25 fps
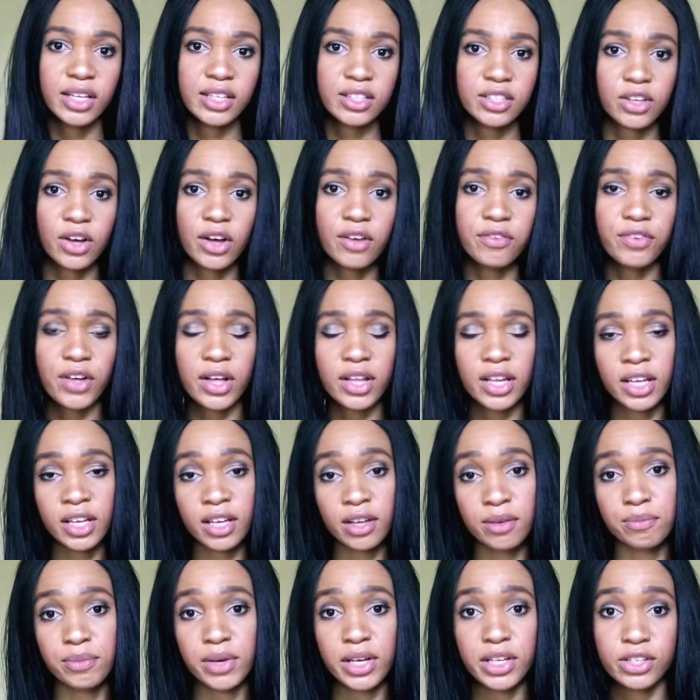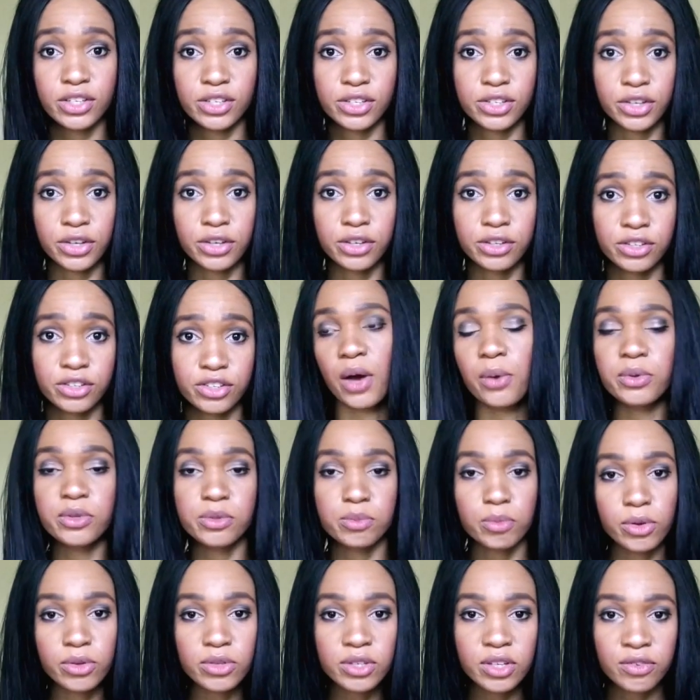So I felt like in my search, I
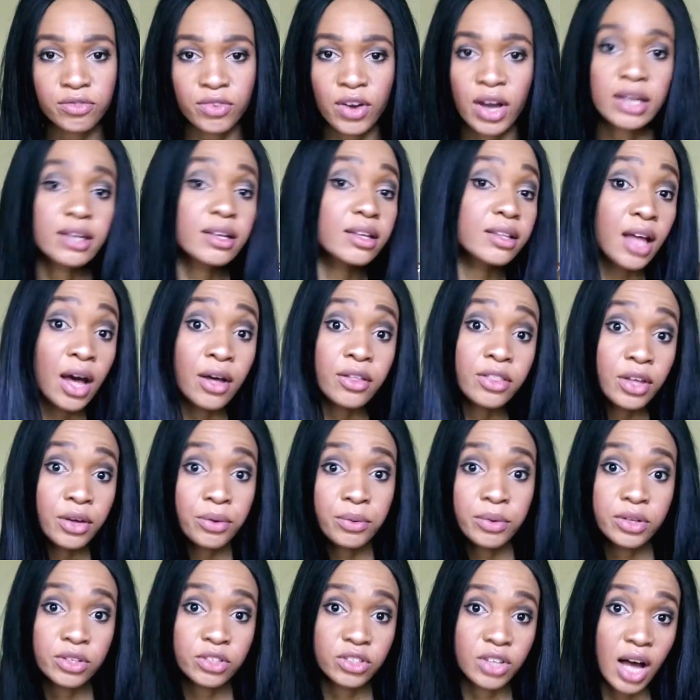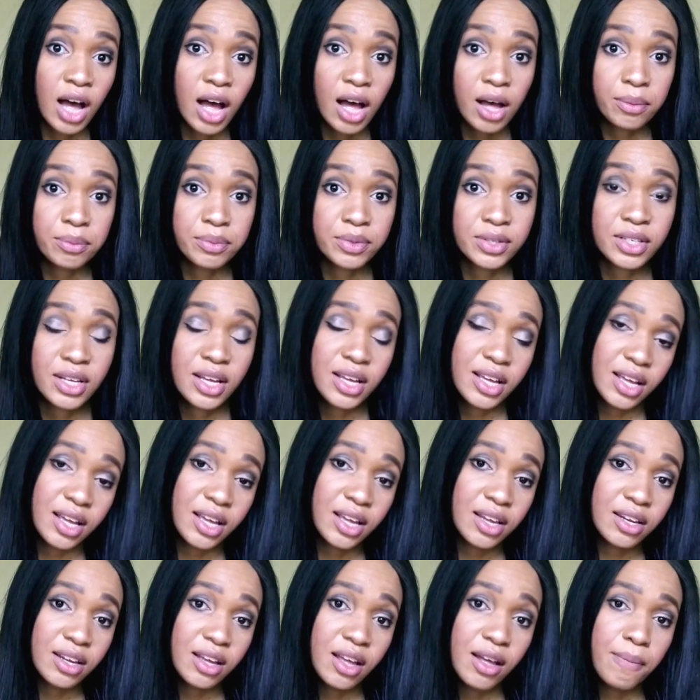was mostly finding that there were jobs
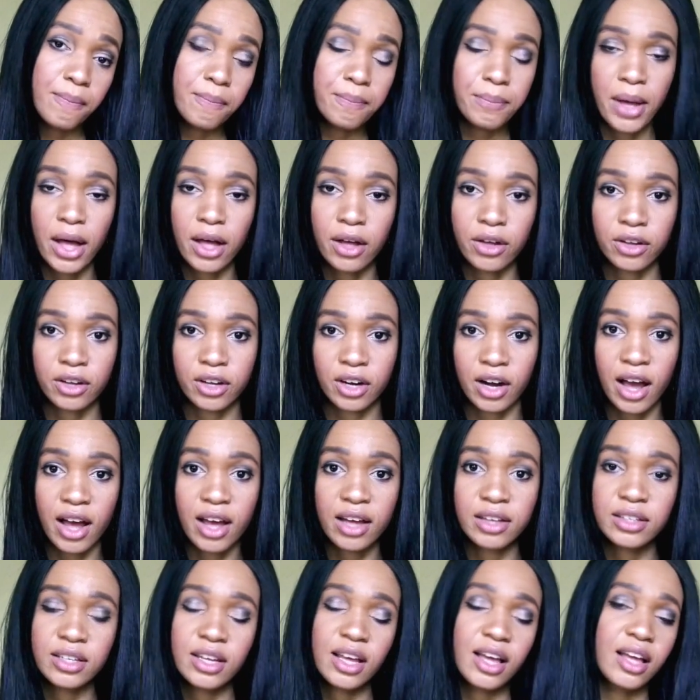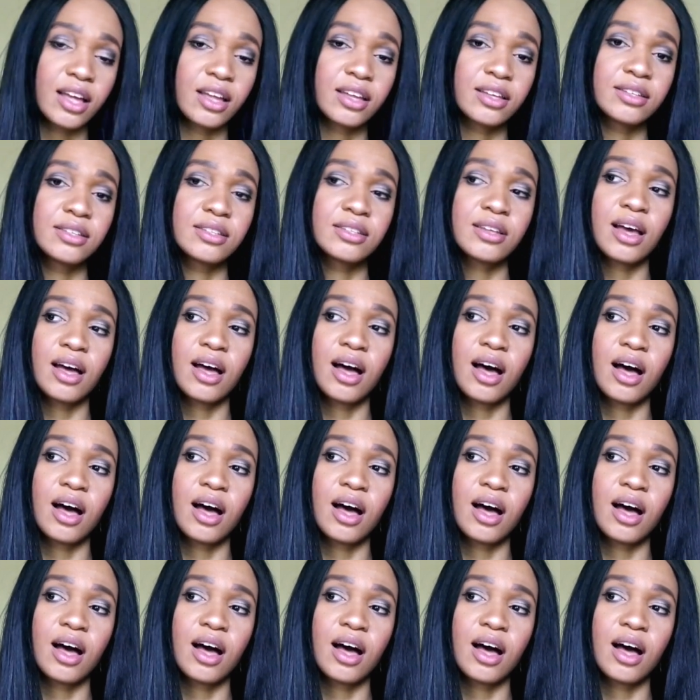in Belgrade and